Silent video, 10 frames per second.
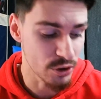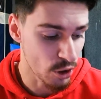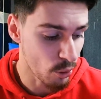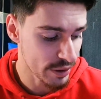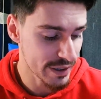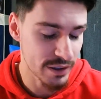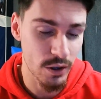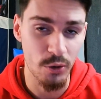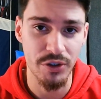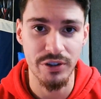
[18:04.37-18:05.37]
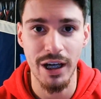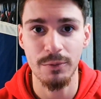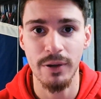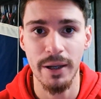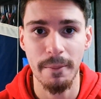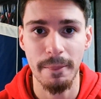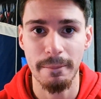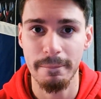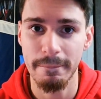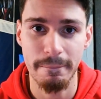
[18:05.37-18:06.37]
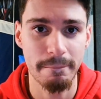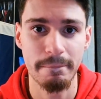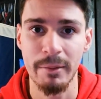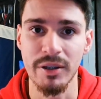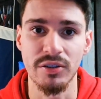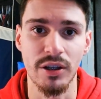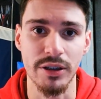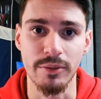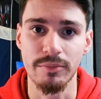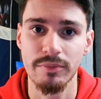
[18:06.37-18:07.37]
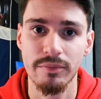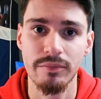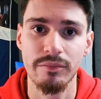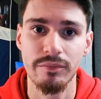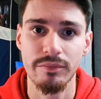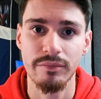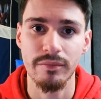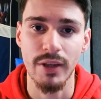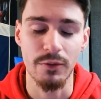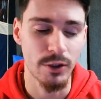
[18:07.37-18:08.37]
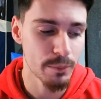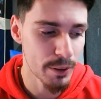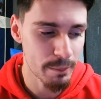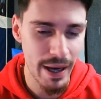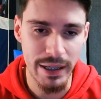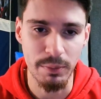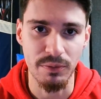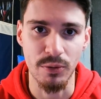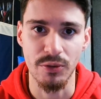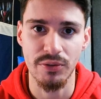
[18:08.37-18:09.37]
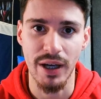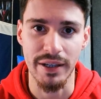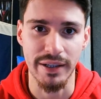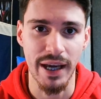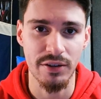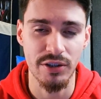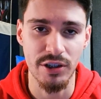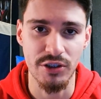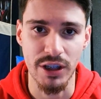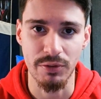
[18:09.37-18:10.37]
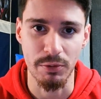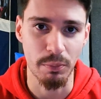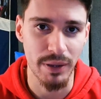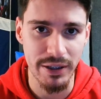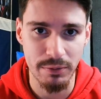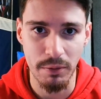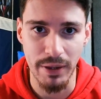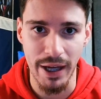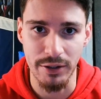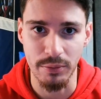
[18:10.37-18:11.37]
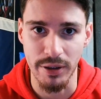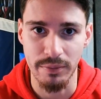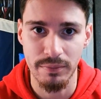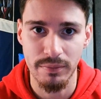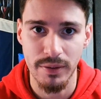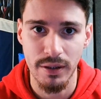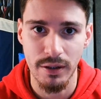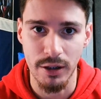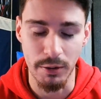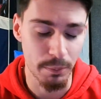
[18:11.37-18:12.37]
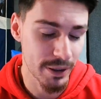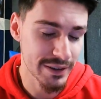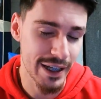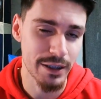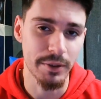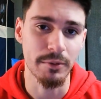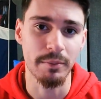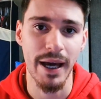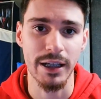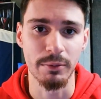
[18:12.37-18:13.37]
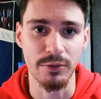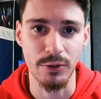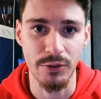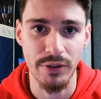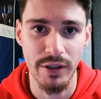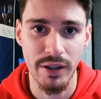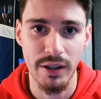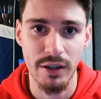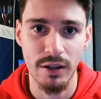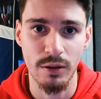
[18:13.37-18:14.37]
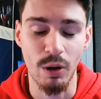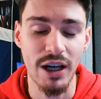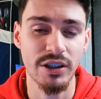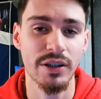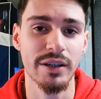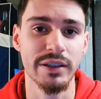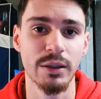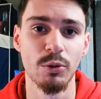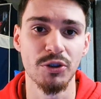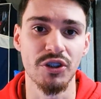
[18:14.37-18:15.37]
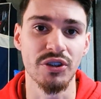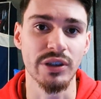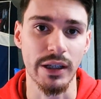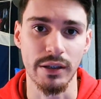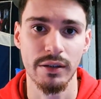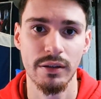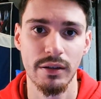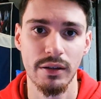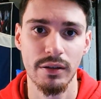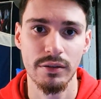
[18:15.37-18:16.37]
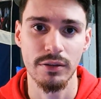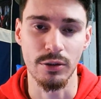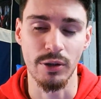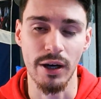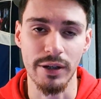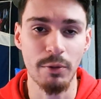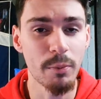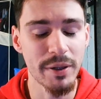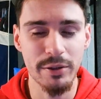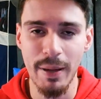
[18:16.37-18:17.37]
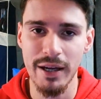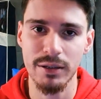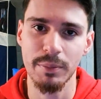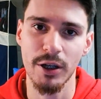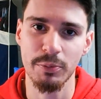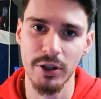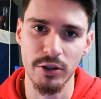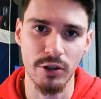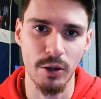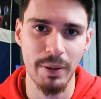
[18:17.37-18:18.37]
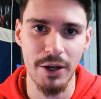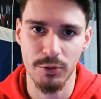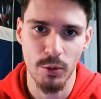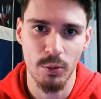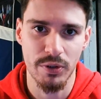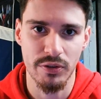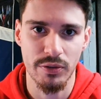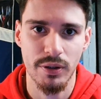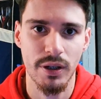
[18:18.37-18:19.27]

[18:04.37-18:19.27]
don't get the coaching staff right, it means nothing. If you put Matt Eberflus on the Kansas City Chiefs and you replace him with Andy Reid, or you replace Andy Reid with Matt Eberflus, watch how that team will just sink to the ground. They won't be as bad as the Bears because, Patrick Mahomes is